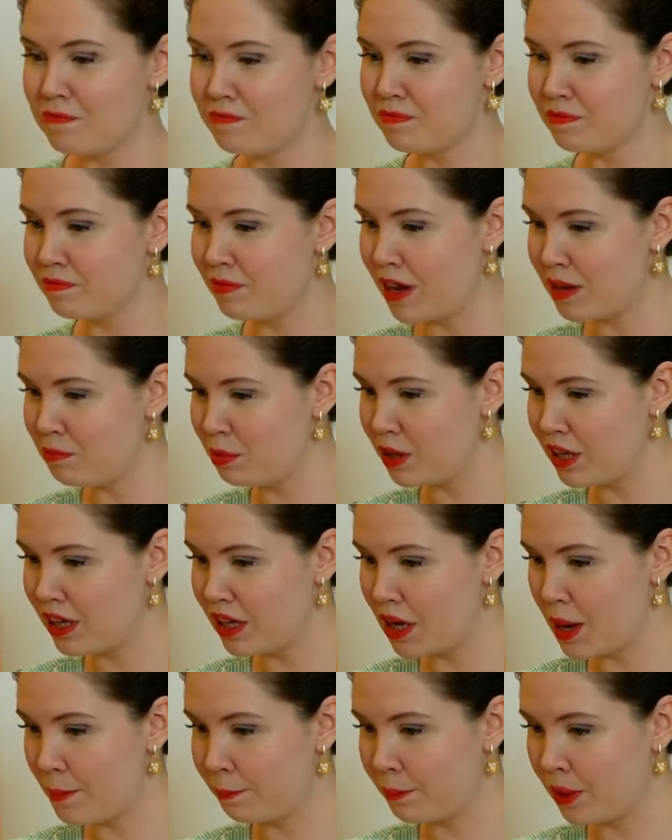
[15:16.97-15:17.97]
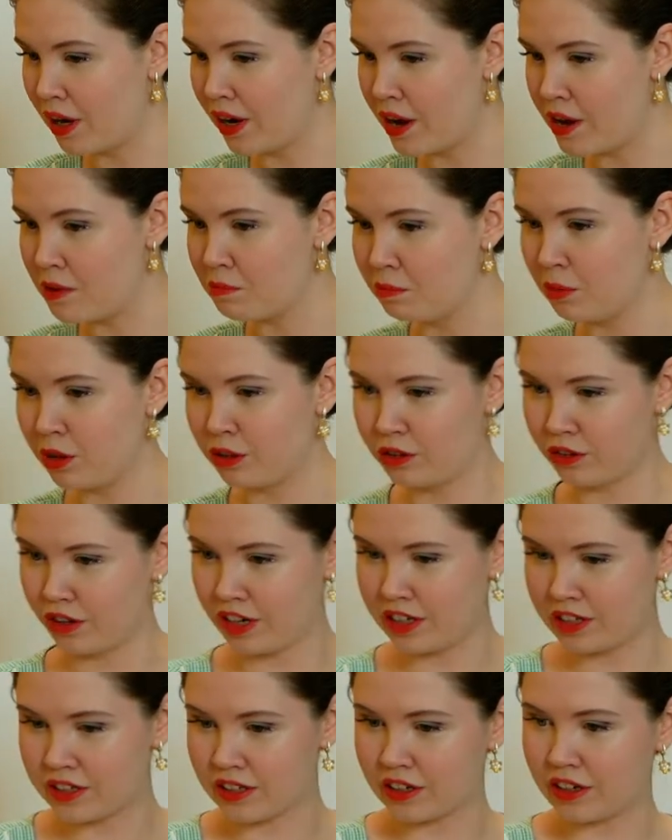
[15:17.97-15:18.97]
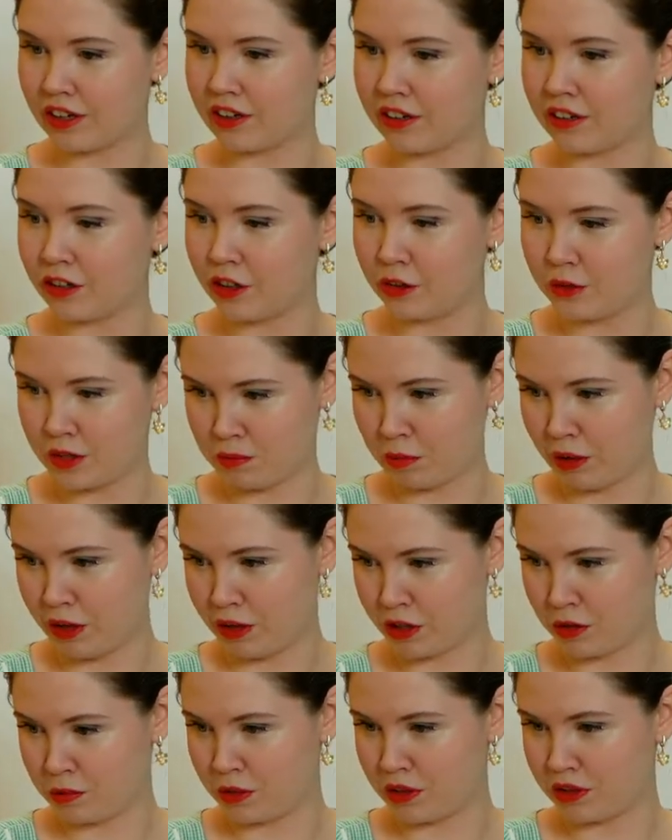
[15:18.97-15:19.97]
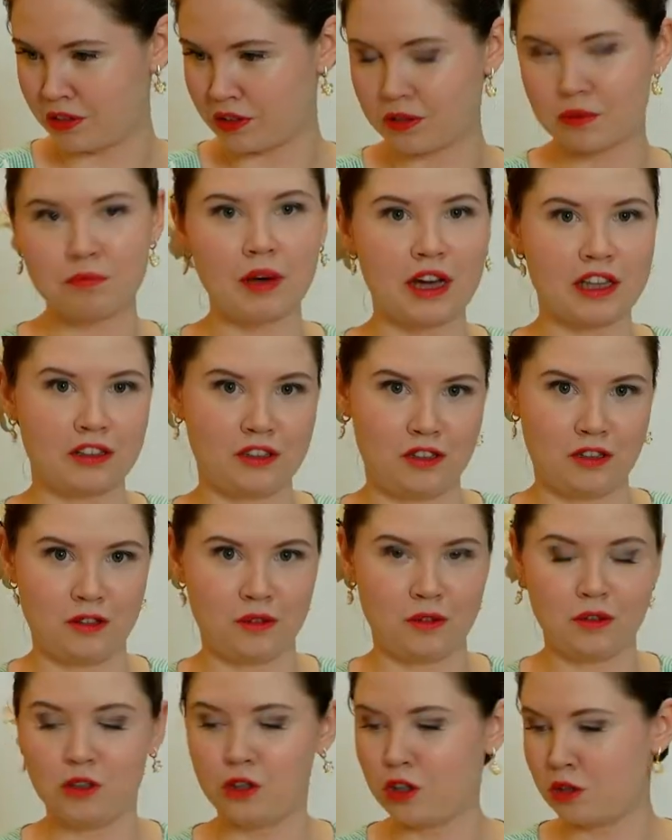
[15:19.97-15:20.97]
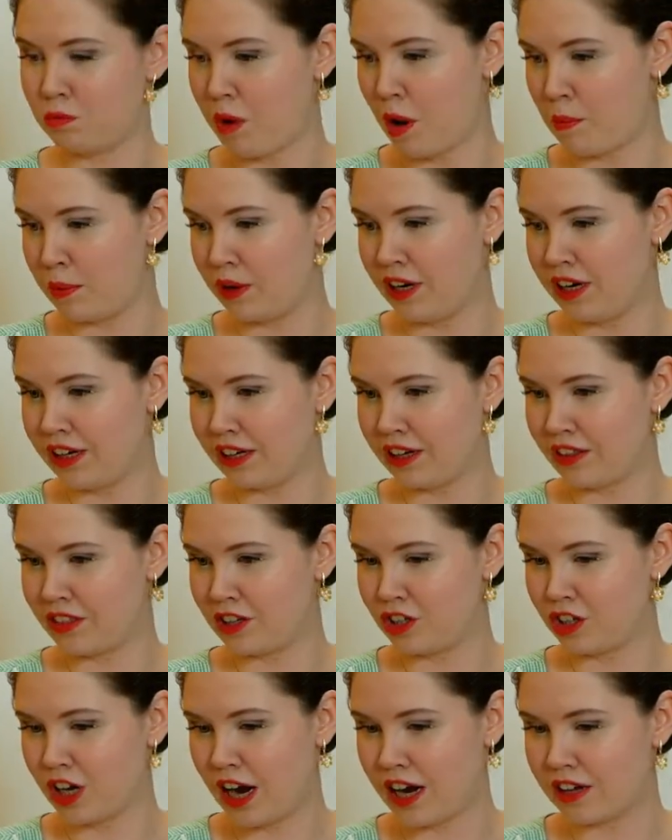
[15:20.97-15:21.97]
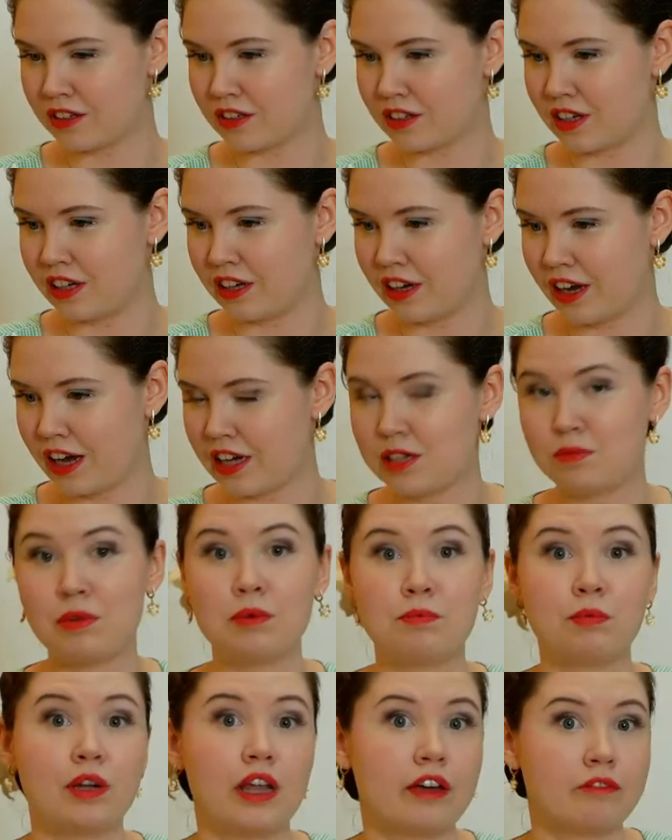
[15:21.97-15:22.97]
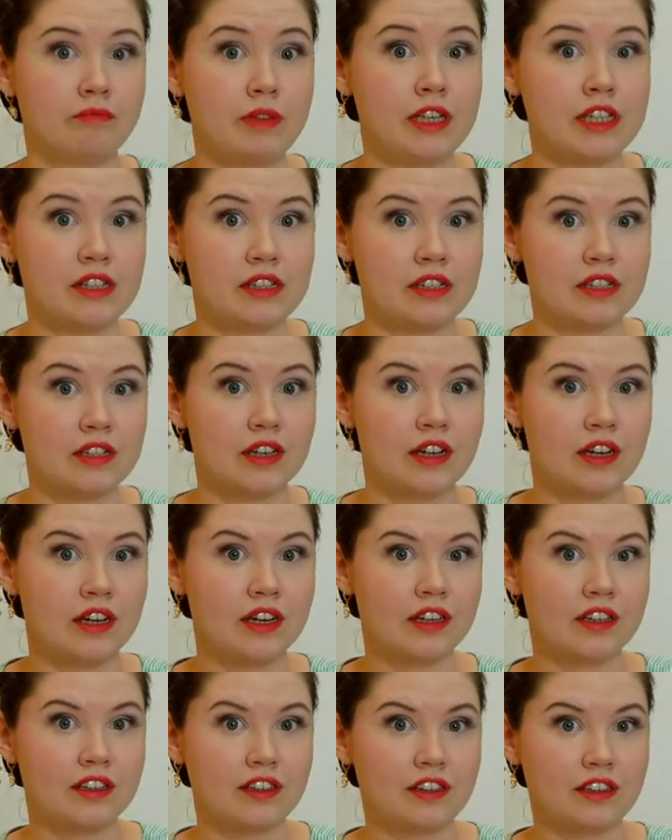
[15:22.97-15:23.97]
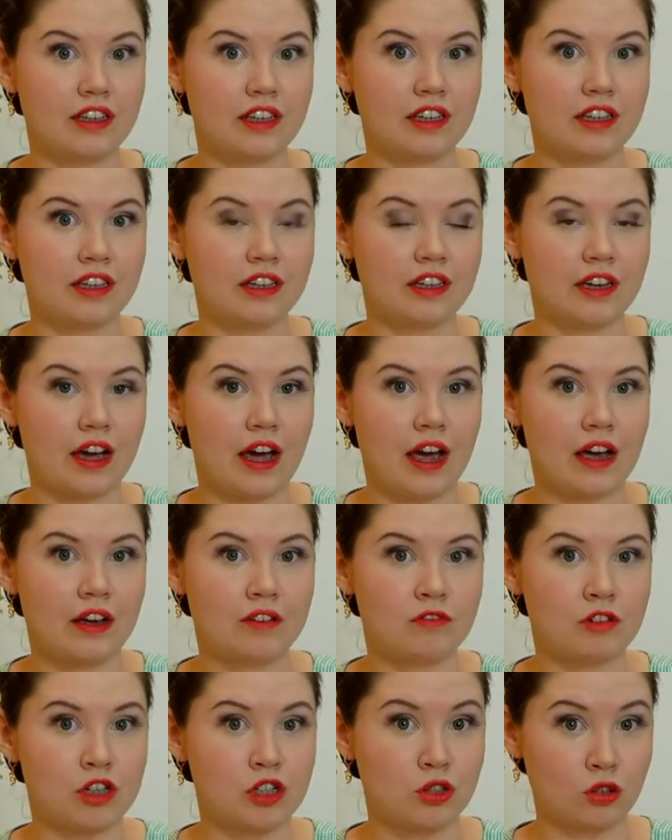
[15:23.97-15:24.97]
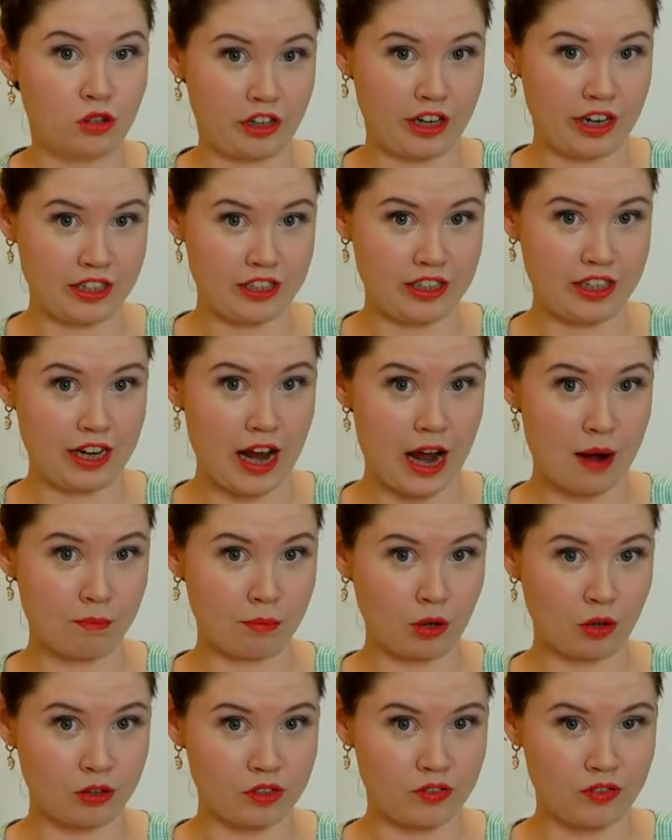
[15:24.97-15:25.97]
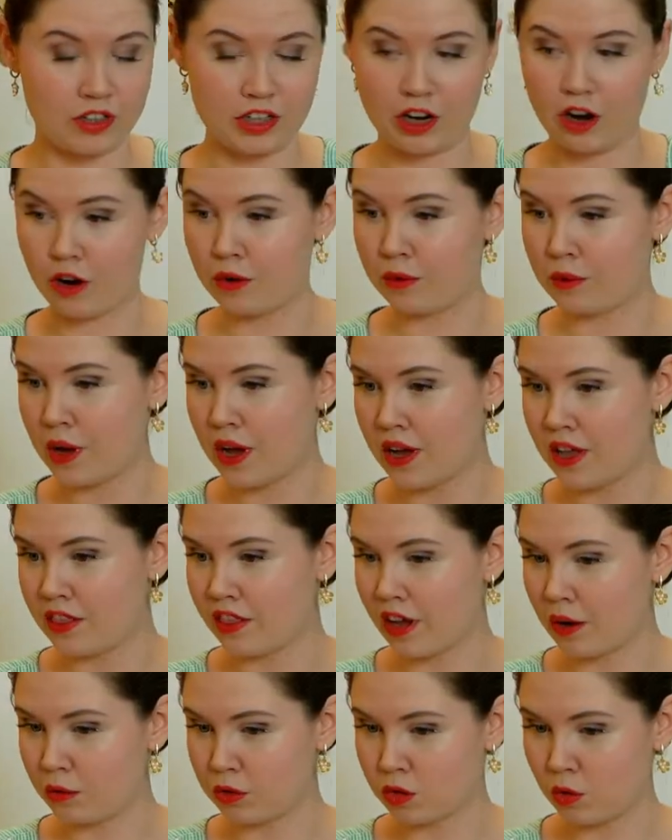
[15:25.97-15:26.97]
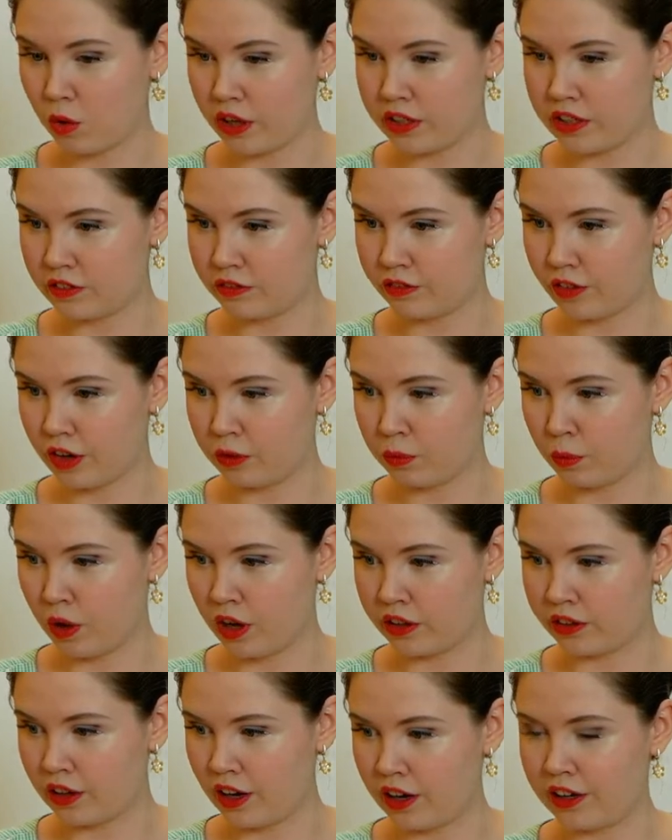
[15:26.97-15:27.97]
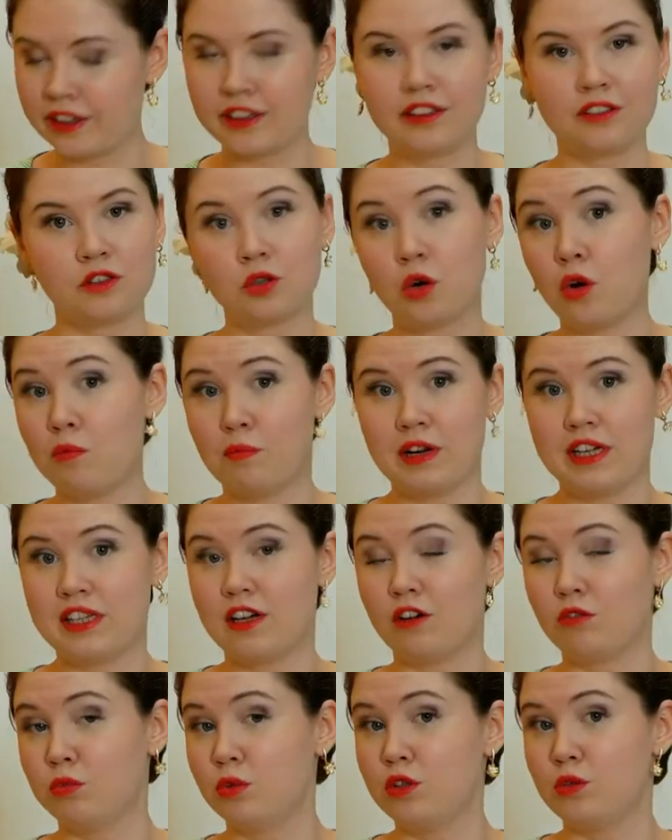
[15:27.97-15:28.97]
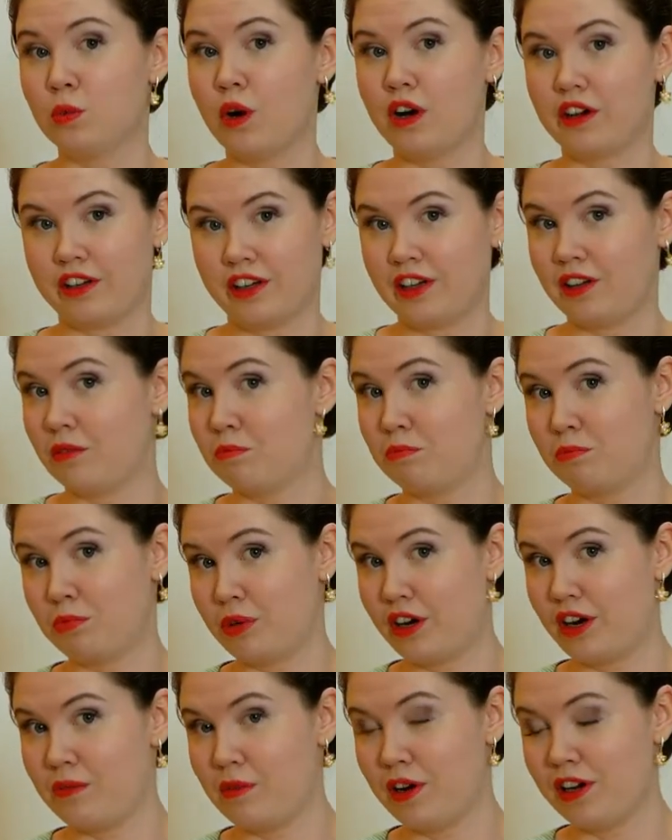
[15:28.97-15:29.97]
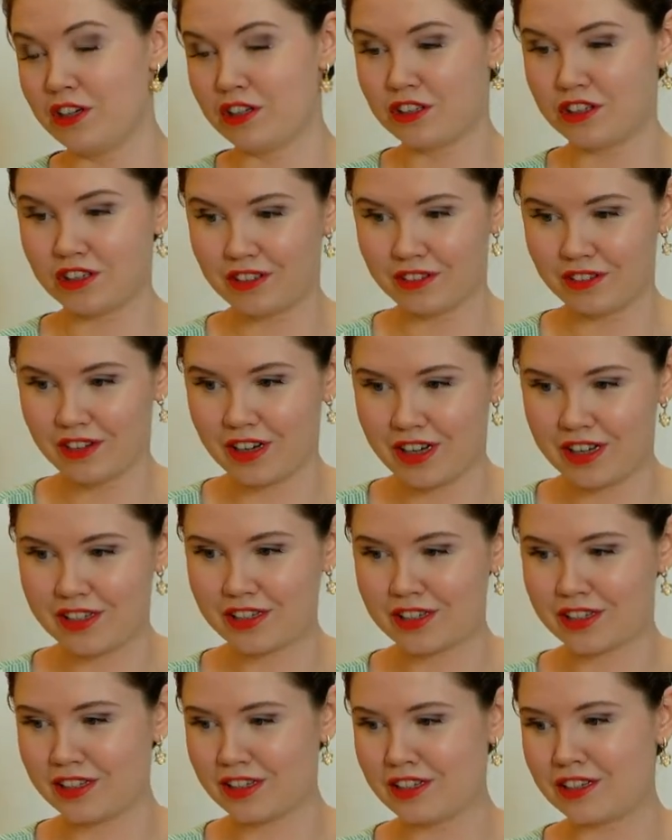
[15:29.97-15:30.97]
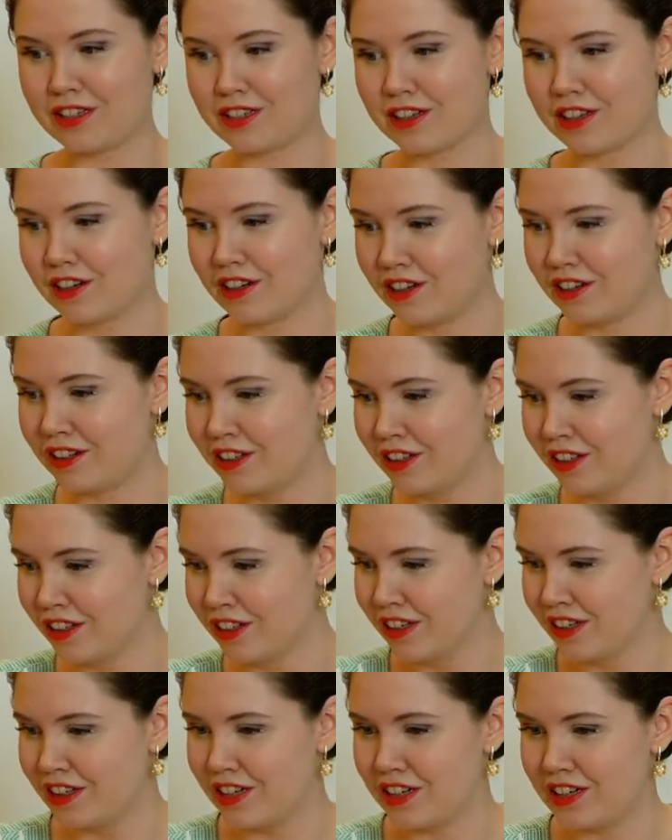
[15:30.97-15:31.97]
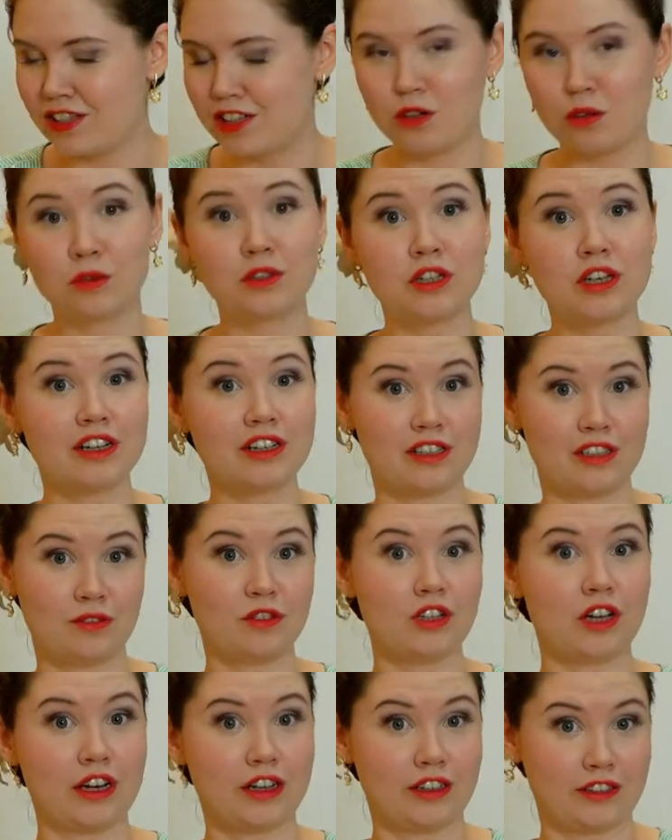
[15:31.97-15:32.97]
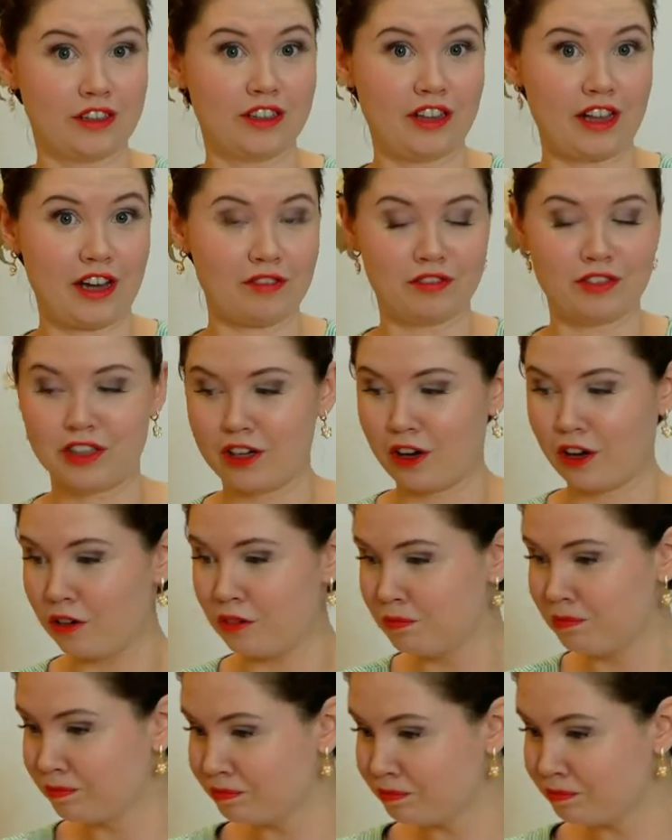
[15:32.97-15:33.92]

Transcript: Maybe my moderator, who is my husband, Matthew, you could pop a link in the chat in case people have missed the Restoring Antique Hat Blocks video. That was quite a fun one. I taught myself woodworking, pretty much, is the alternative title to that video.